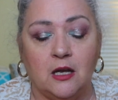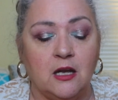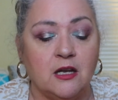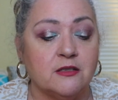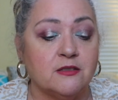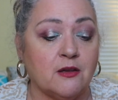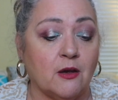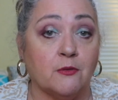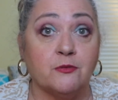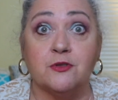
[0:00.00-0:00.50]

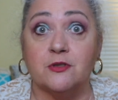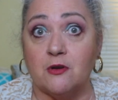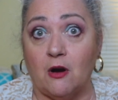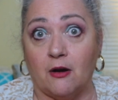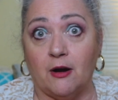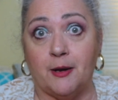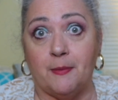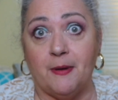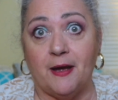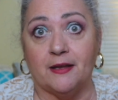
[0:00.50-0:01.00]
So
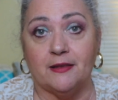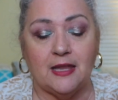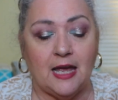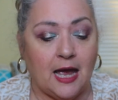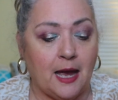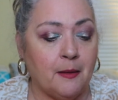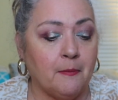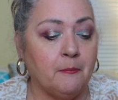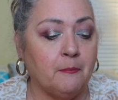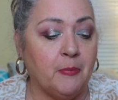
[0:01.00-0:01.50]
sorry about
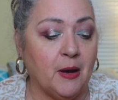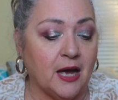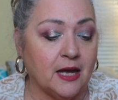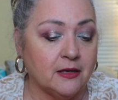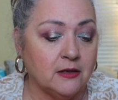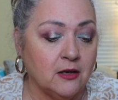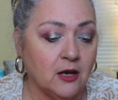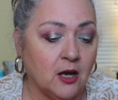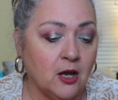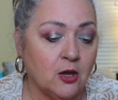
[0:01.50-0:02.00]
that,
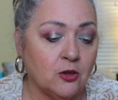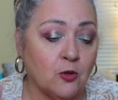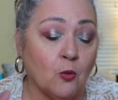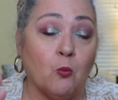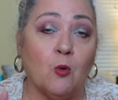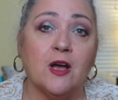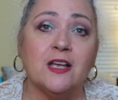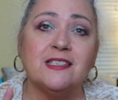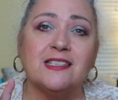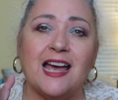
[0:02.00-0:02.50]
but the
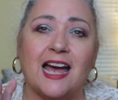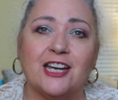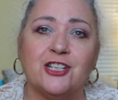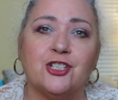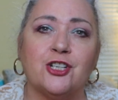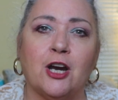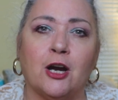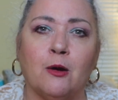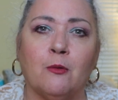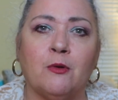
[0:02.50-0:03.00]
ones I
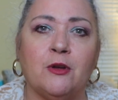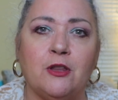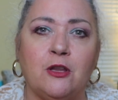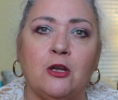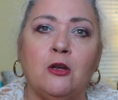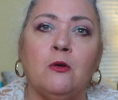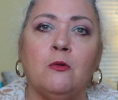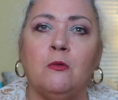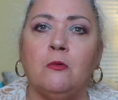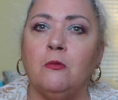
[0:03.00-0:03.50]
share with
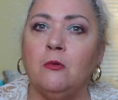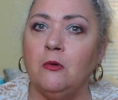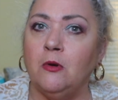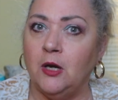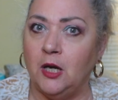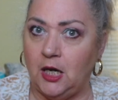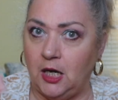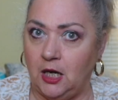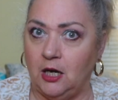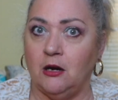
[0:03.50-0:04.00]
you
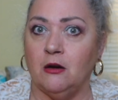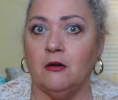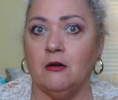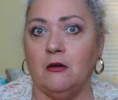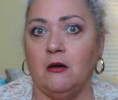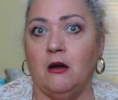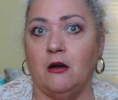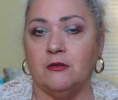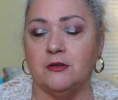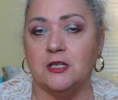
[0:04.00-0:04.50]

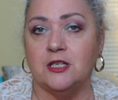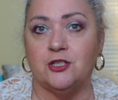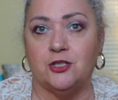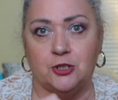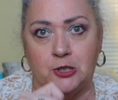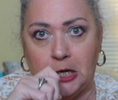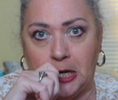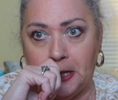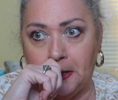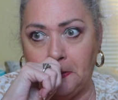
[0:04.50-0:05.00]
here on this
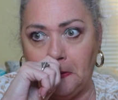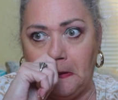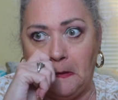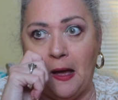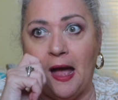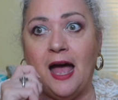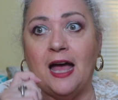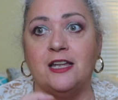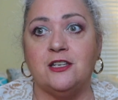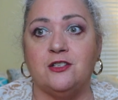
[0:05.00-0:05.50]
channel,
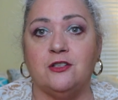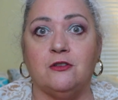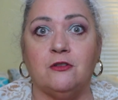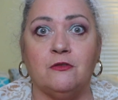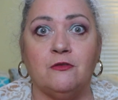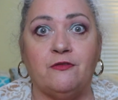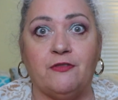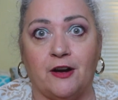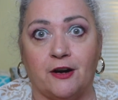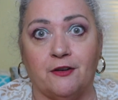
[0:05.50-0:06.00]
I
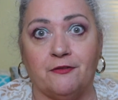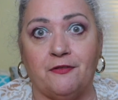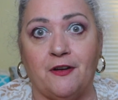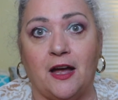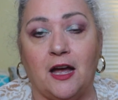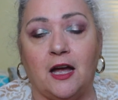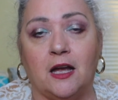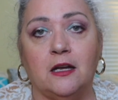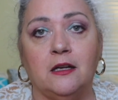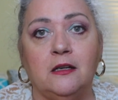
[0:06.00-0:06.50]
do
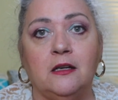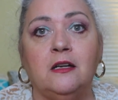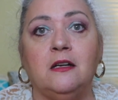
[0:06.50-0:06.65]
verify